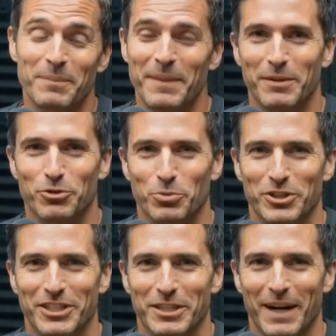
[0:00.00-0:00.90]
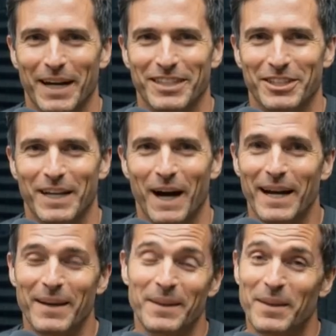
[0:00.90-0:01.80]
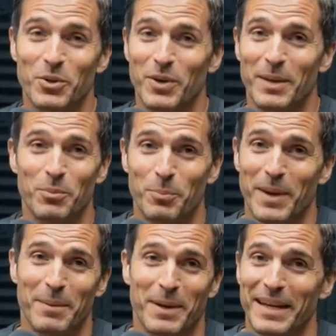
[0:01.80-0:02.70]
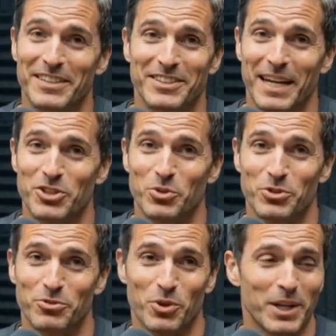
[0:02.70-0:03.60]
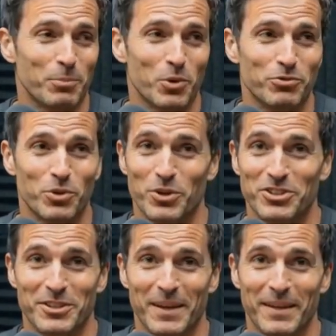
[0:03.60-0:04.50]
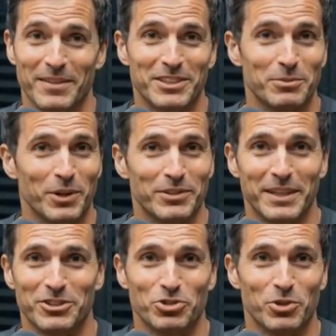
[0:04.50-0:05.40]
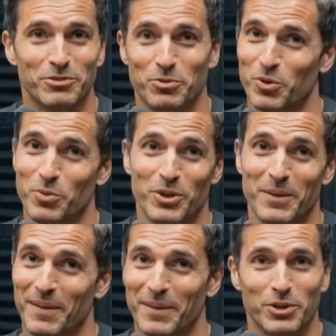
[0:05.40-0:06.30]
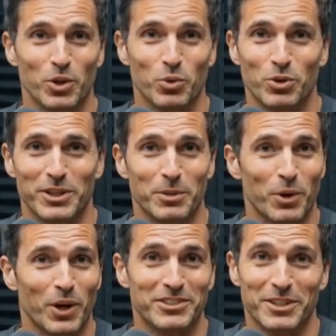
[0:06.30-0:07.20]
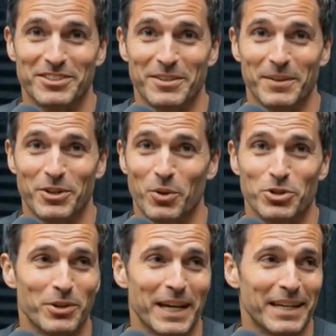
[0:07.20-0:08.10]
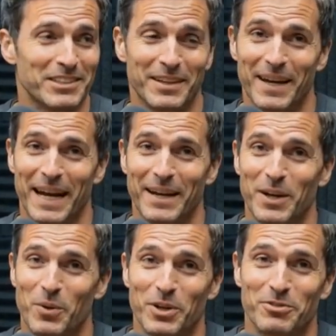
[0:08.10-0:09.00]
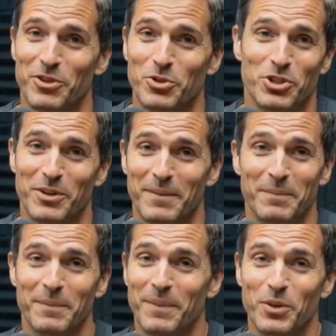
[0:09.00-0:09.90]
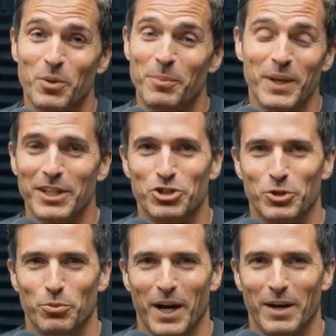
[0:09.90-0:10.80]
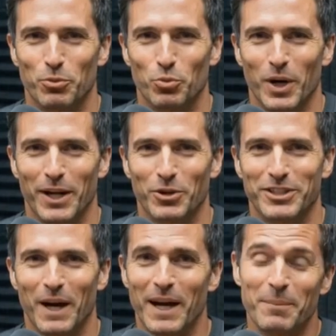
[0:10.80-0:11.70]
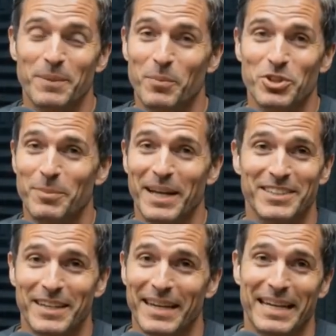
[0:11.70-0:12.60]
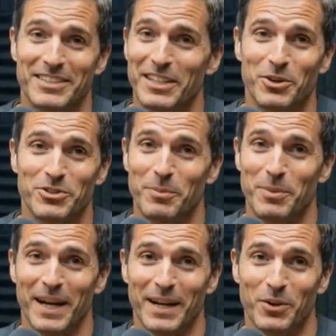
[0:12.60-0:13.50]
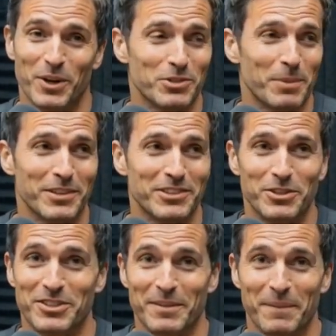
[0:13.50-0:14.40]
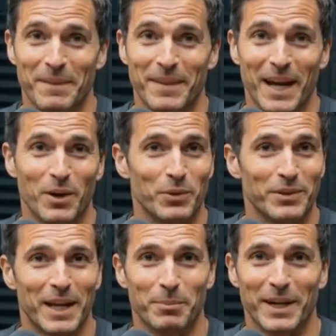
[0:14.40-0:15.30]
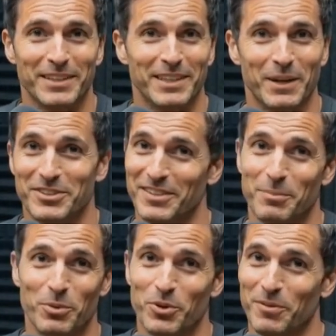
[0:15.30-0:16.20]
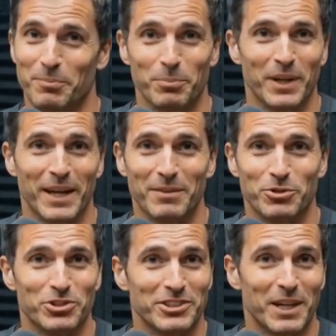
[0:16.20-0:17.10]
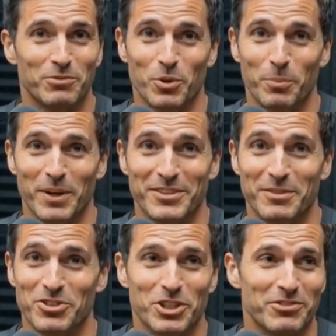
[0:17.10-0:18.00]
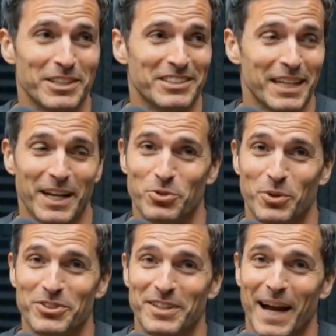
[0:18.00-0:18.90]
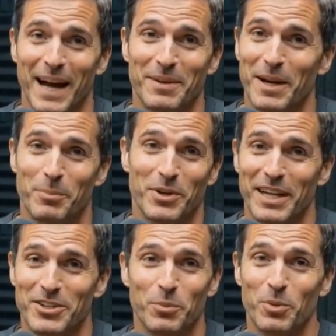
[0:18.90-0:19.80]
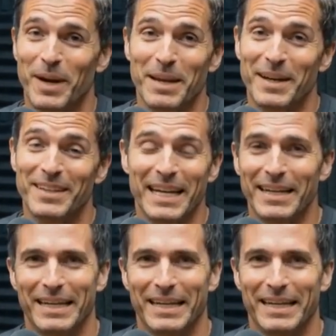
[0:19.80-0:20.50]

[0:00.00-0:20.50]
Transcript: If you receive SSI, your April payment is scheduled for April 1st. This month is straightforward. No early deposits, no delays, and no confusion. Your money should arrive right on time, which makes it easier to plan your expenses. Now, that might sound simple, but after several months of shifting schedules, having a predictable payment date